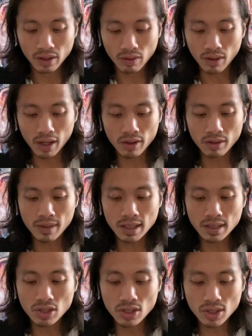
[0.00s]
What other
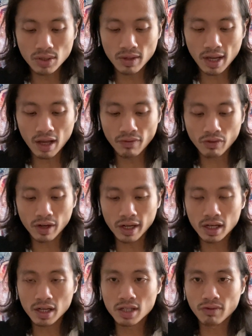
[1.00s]
messages do you have for
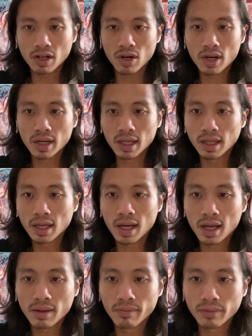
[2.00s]
Aries regarding
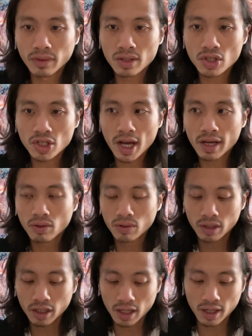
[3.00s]
um, their shadow
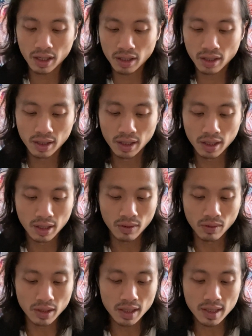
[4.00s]
work here?
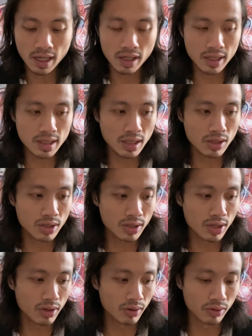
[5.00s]
What does Aries need to
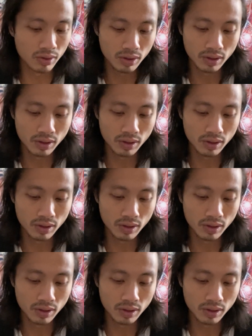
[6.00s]
know?